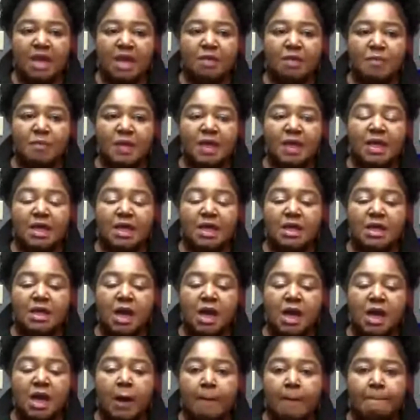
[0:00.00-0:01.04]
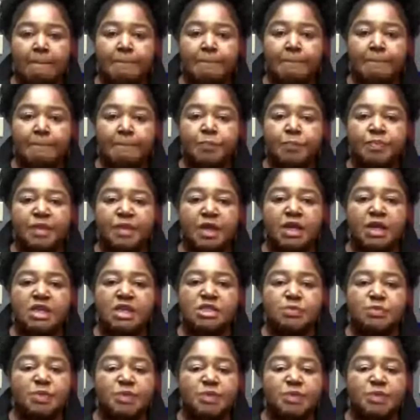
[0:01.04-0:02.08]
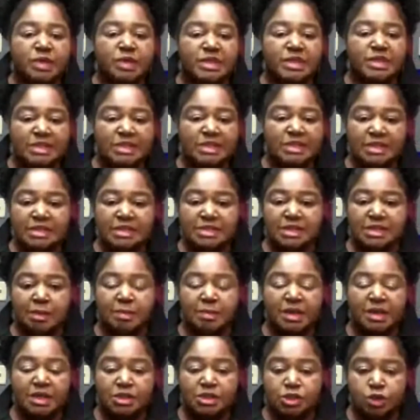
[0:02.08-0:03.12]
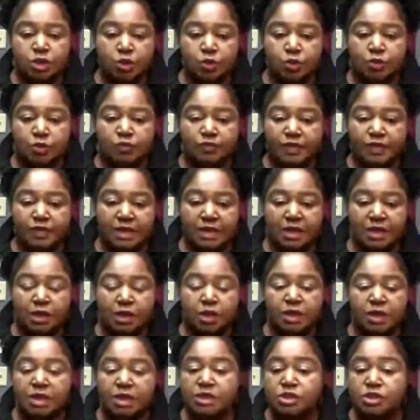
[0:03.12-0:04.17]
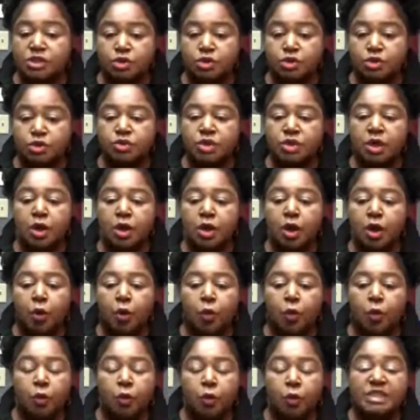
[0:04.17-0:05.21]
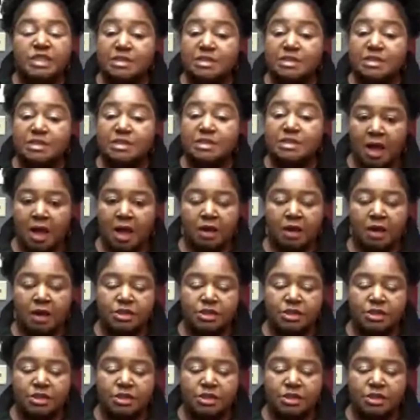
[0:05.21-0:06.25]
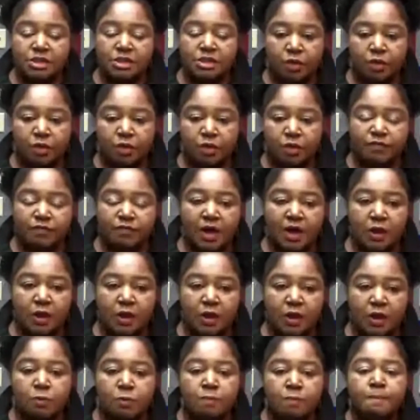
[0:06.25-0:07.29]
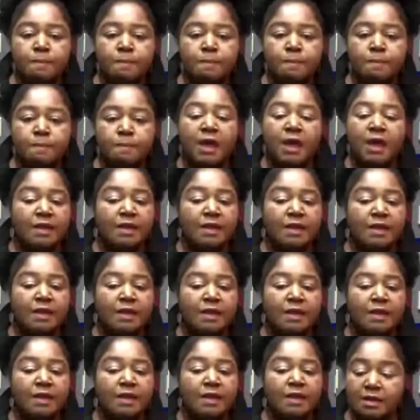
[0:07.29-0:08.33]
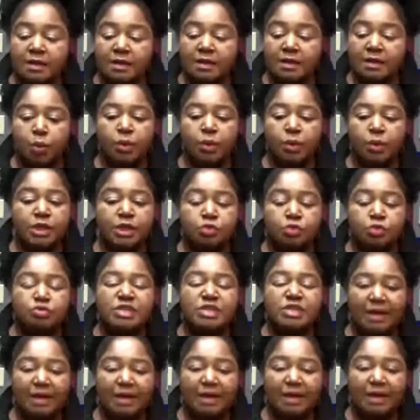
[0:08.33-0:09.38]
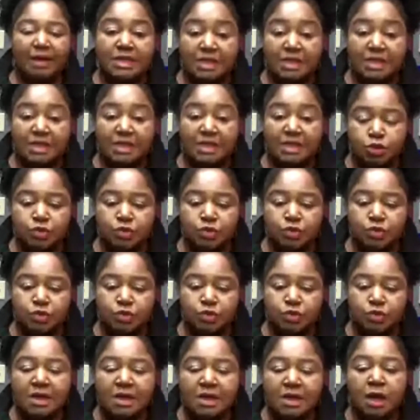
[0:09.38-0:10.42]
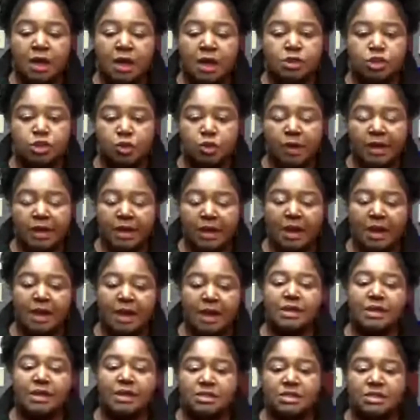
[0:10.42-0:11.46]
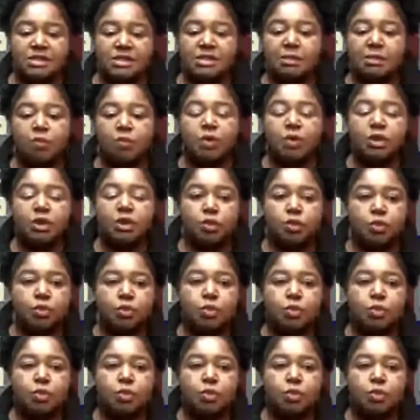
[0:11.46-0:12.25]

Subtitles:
be experiencing some internal follicular issues or blockages around your follicle. And at that point, you definitely need to see a trichologist, someone who